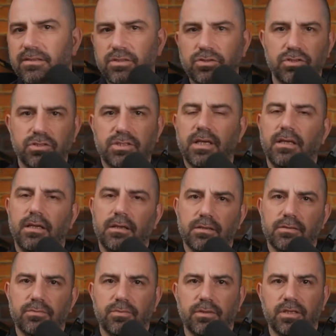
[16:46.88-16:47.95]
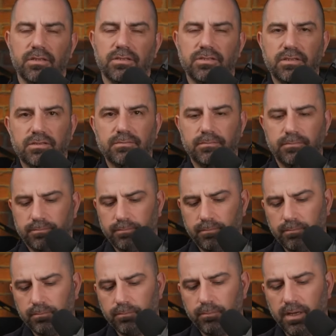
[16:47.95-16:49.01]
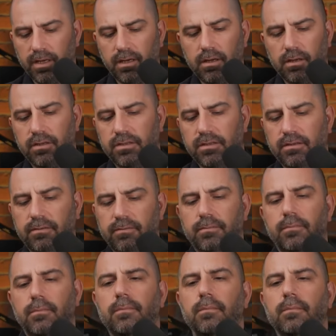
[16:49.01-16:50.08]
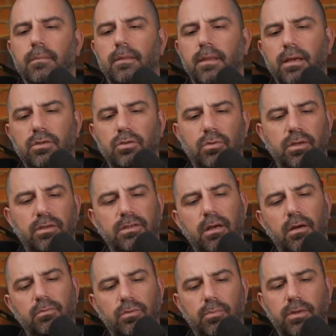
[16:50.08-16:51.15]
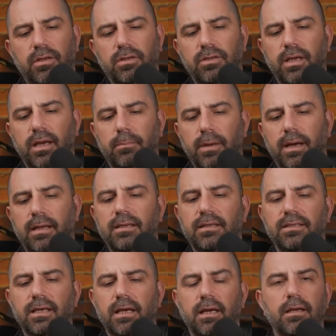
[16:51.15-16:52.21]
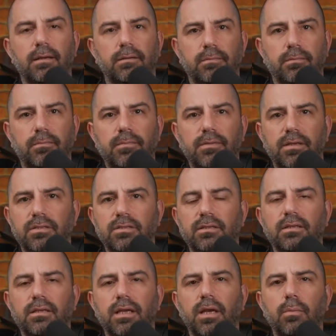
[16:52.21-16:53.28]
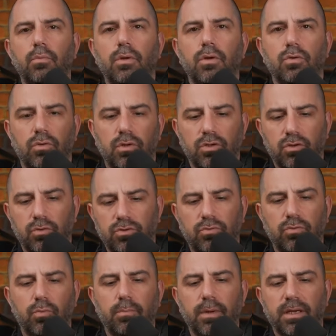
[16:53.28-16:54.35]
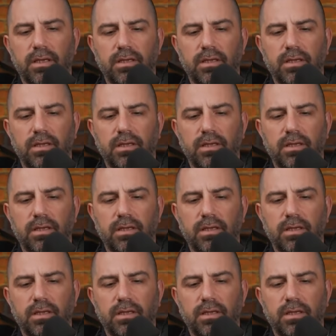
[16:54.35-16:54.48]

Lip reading: it should take it, friends. Because, as you can tell from its shape and design, this is a camera you can use for many